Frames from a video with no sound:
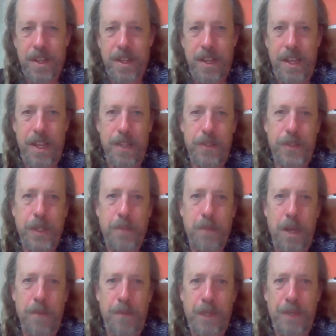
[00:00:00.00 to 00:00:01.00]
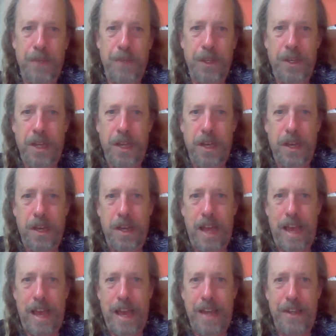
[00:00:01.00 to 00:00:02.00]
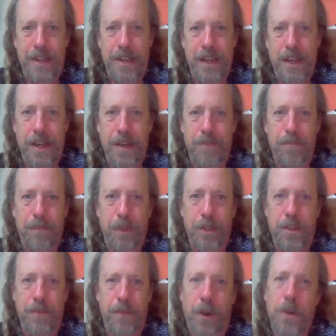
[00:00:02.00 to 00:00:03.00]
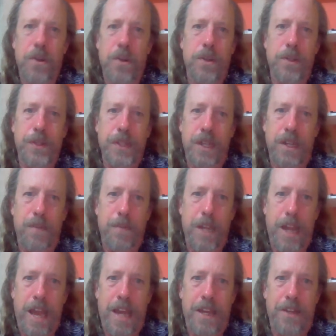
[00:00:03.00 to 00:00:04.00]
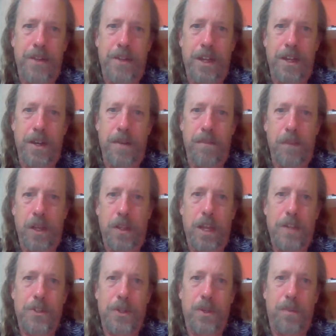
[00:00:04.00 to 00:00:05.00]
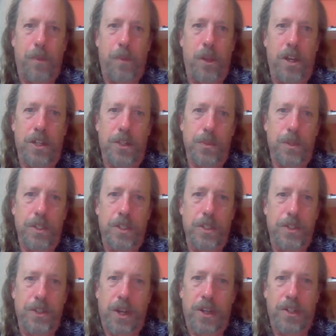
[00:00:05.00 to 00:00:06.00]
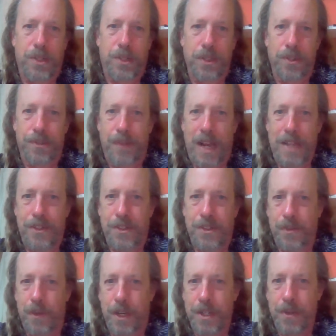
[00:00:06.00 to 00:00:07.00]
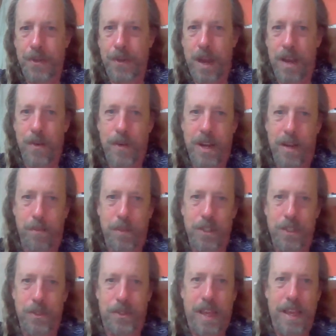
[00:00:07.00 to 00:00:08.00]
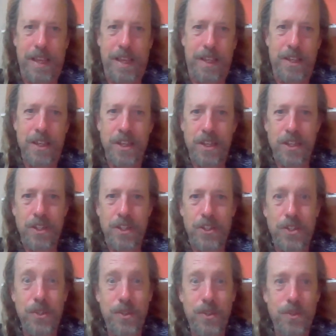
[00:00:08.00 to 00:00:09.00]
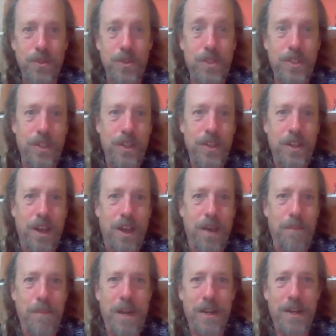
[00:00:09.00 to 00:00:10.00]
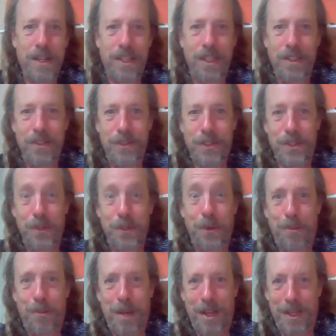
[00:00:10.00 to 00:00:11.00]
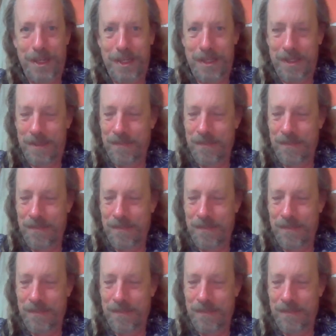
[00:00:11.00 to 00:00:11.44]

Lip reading: and some of them even add put inverters in them and add electrical plugs where you can charge your devices while you ride around. But it's a used American school bus,